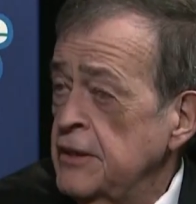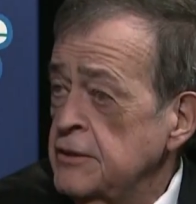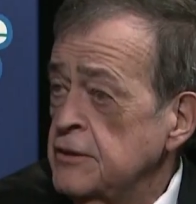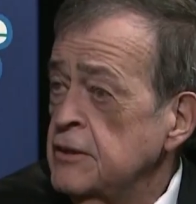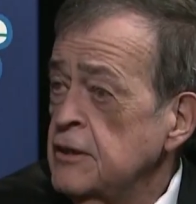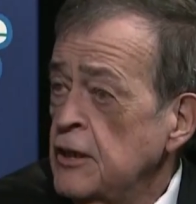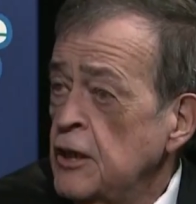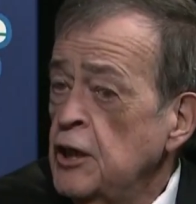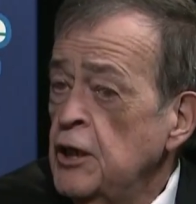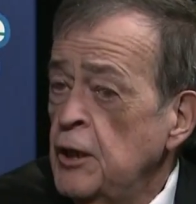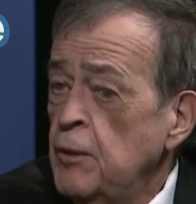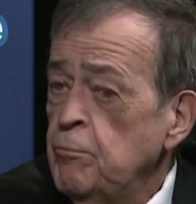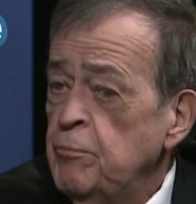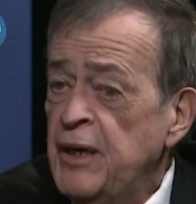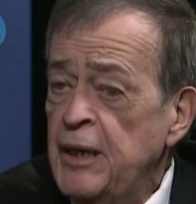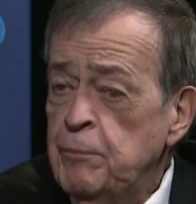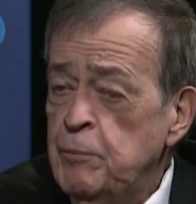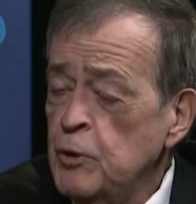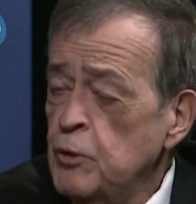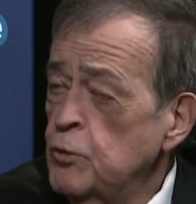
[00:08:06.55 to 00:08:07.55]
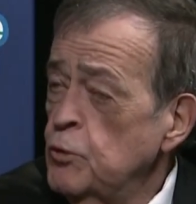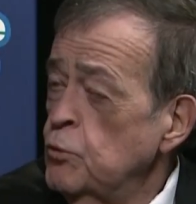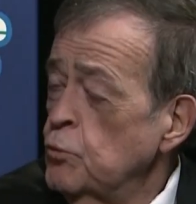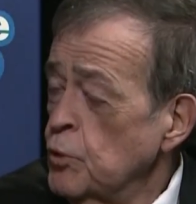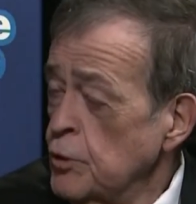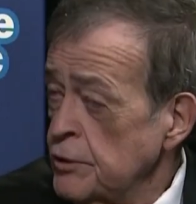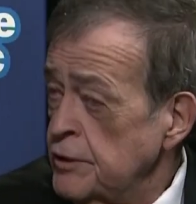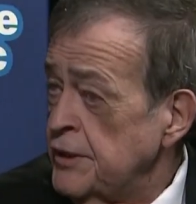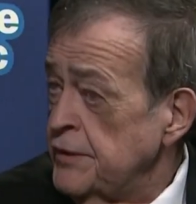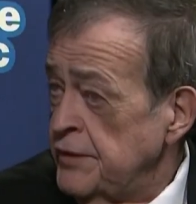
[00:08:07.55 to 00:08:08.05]
that people who
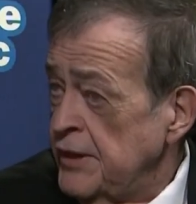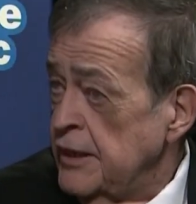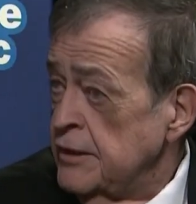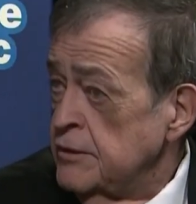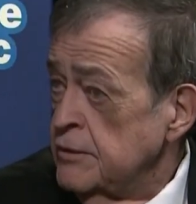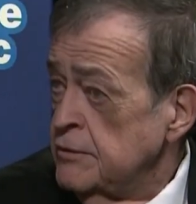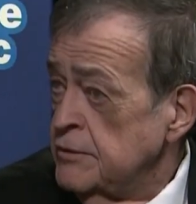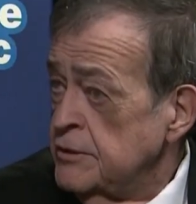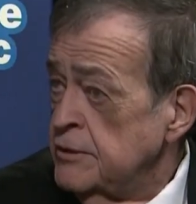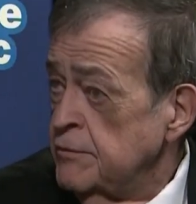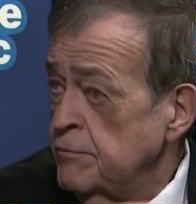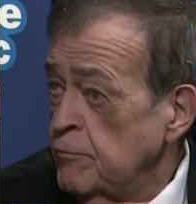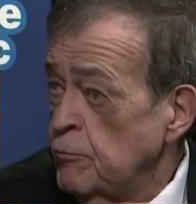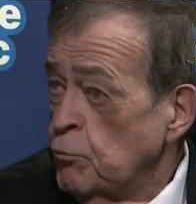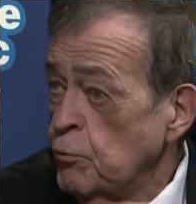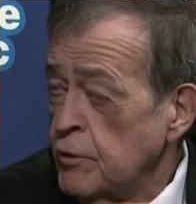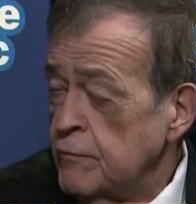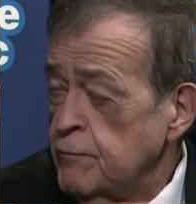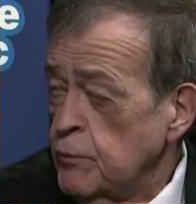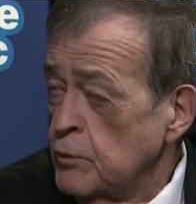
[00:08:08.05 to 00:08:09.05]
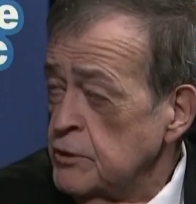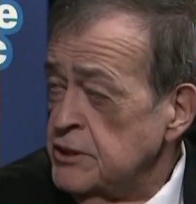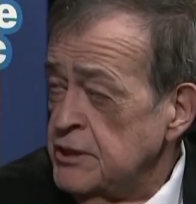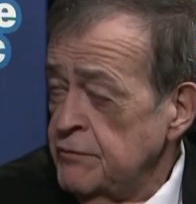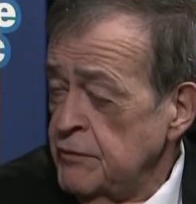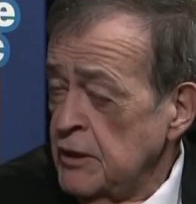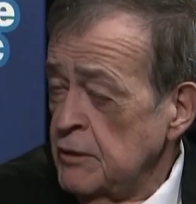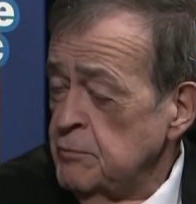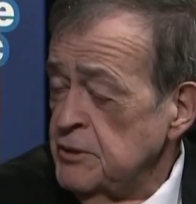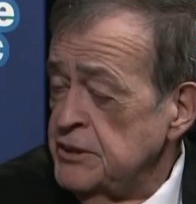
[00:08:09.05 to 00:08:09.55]
work in that workforce
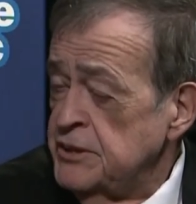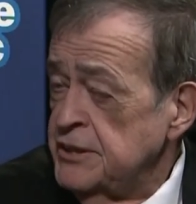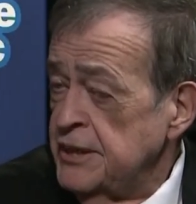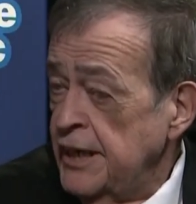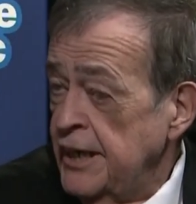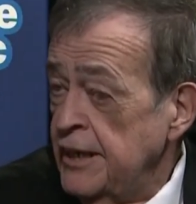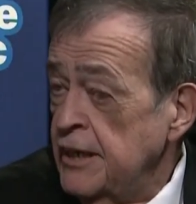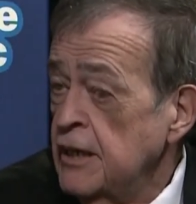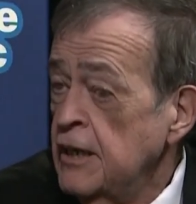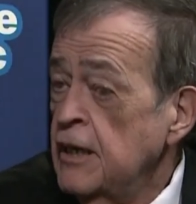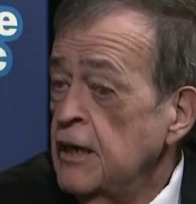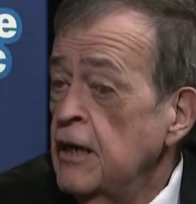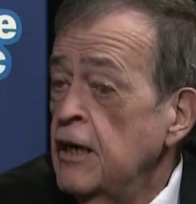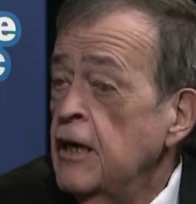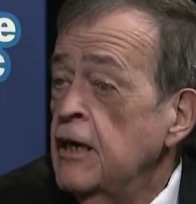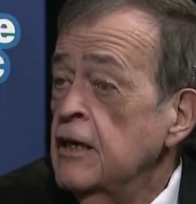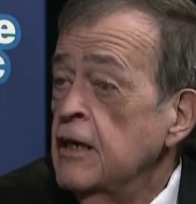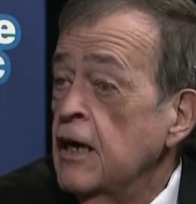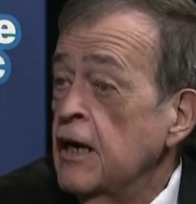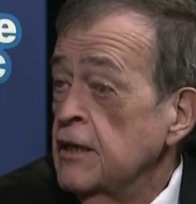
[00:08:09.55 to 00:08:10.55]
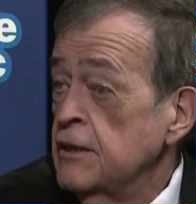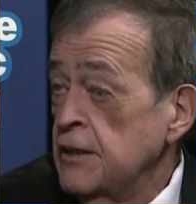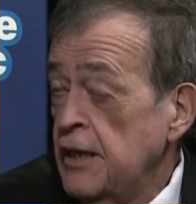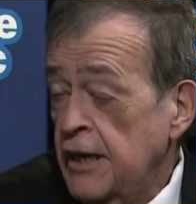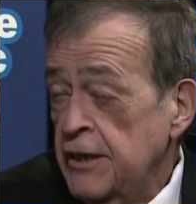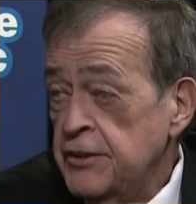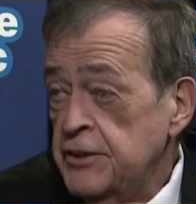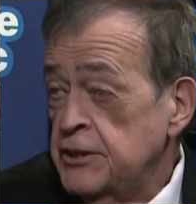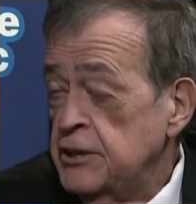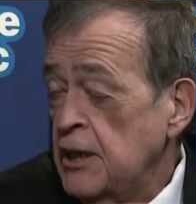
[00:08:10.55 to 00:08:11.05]
development say, a
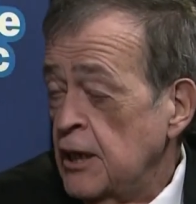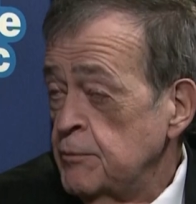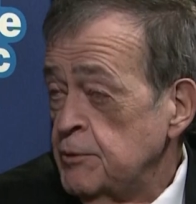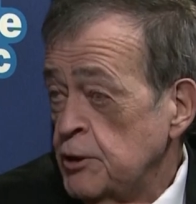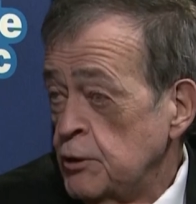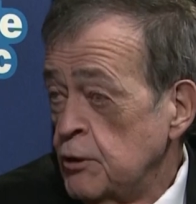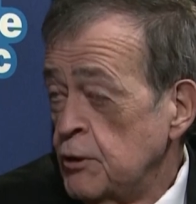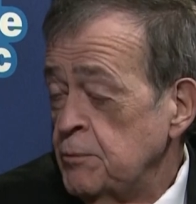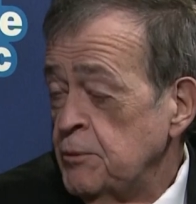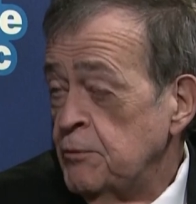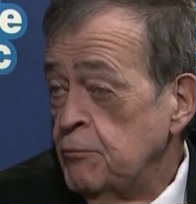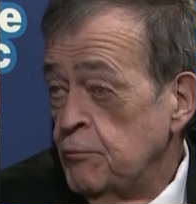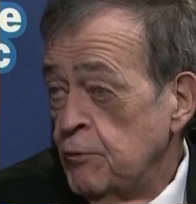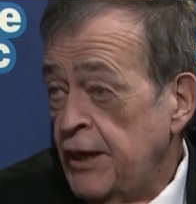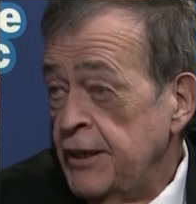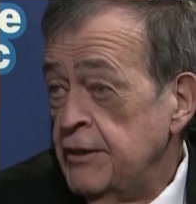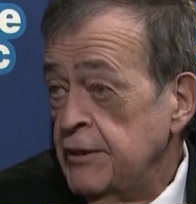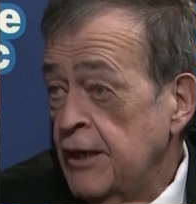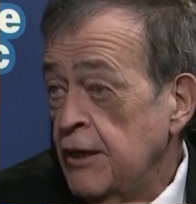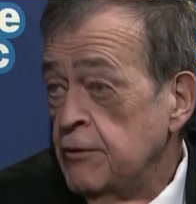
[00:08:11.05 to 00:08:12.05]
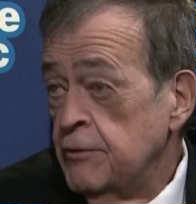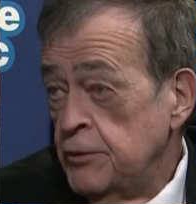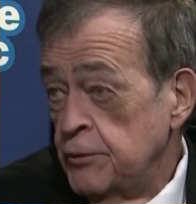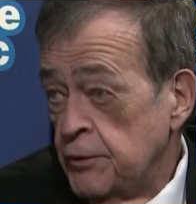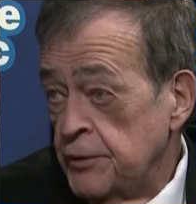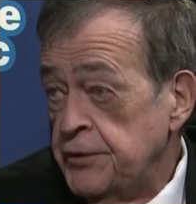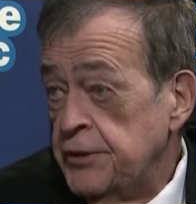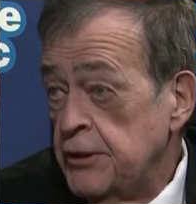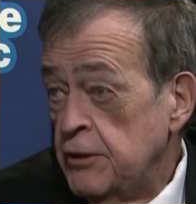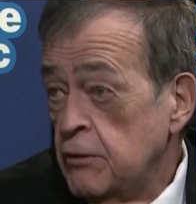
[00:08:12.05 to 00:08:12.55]
lot of the jobs that are open right now in
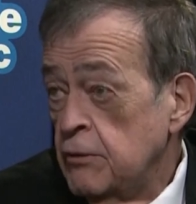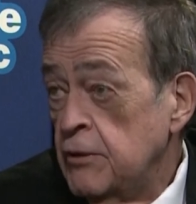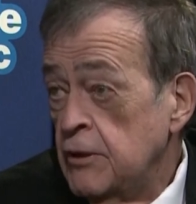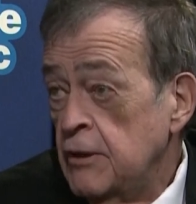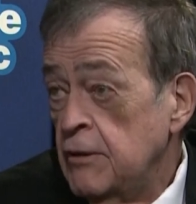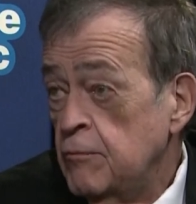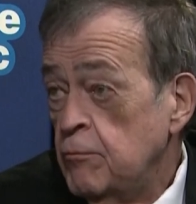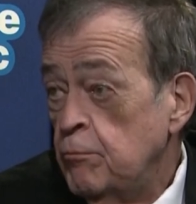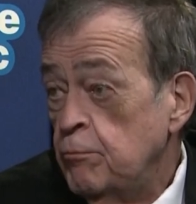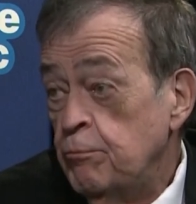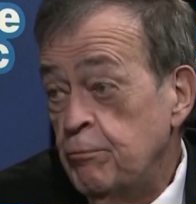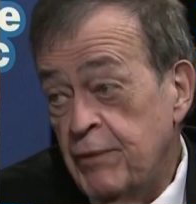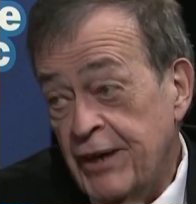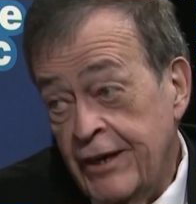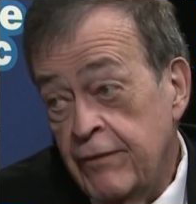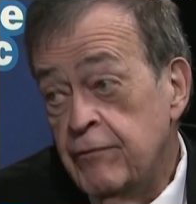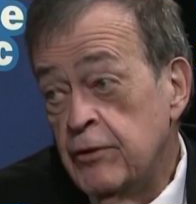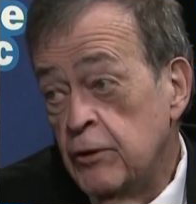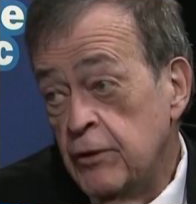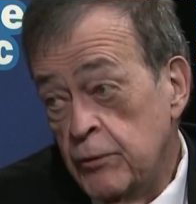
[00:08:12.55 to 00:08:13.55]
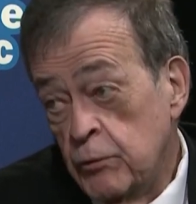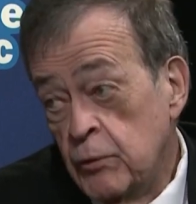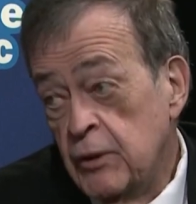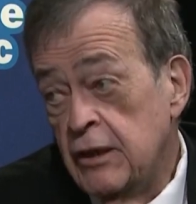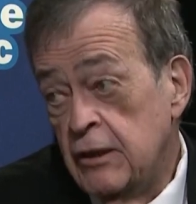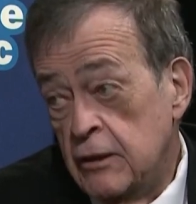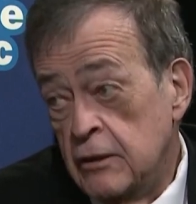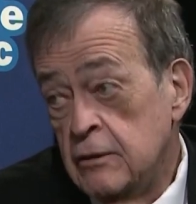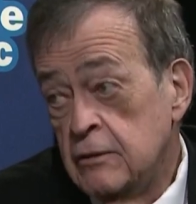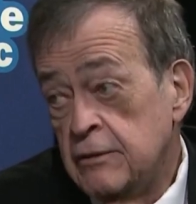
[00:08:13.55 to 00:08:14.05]
North Dakota pay very
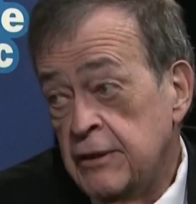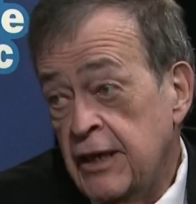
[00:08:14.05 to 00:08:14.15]
well,